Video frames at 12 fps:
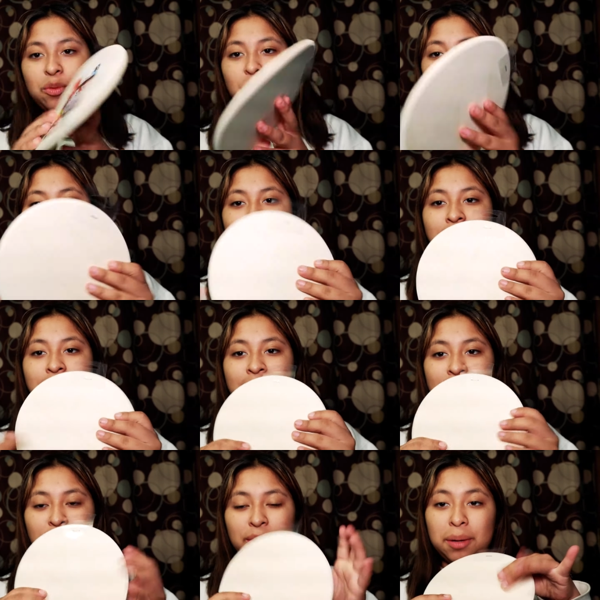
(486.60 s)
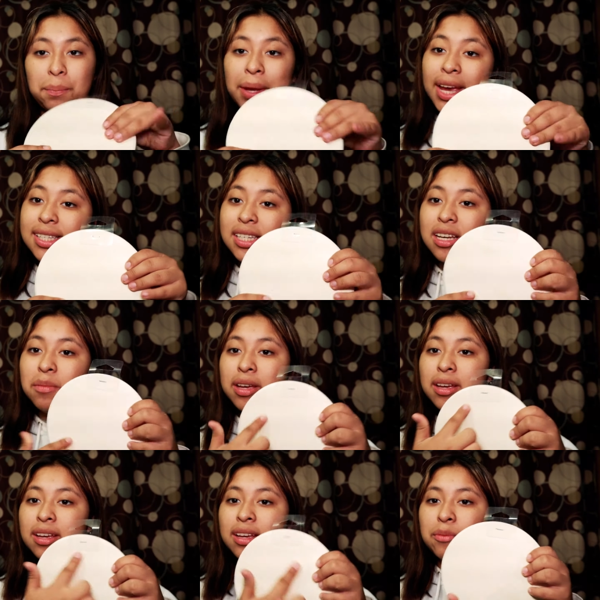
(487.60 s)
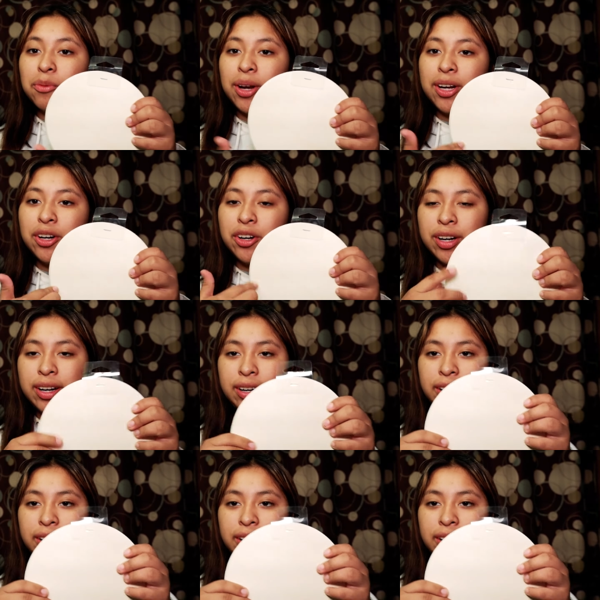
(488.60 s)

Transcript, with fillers: They're wood. We're going to paint them and write her